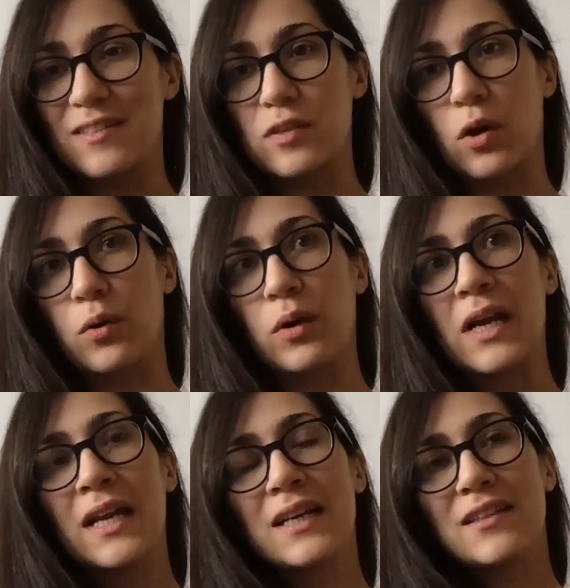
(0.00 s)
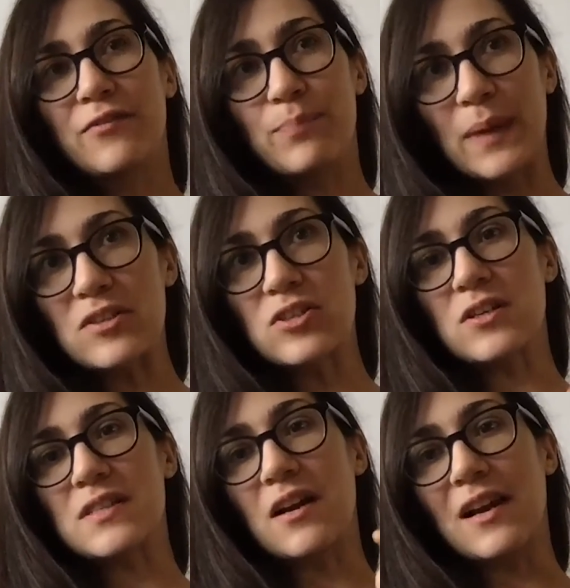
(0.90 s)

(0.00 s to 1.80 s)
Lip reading: So the pictures are